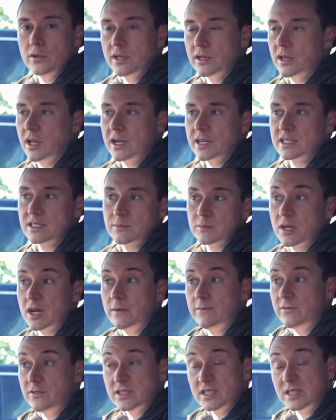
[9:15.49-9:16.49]
than like some
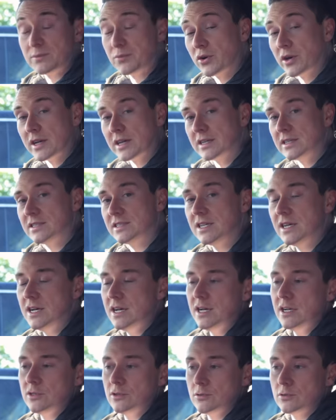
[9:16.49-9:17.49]
comfort springs.
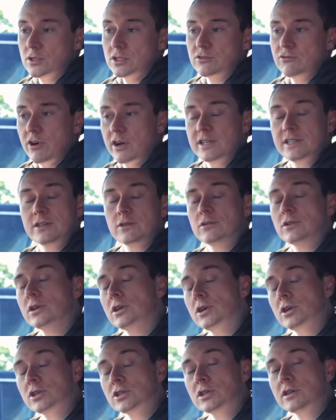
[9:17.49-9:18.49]
You're just riding on a
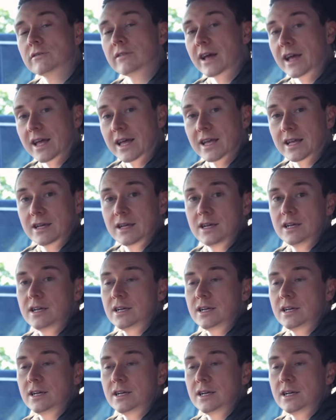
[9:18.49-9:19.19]
cushion of air.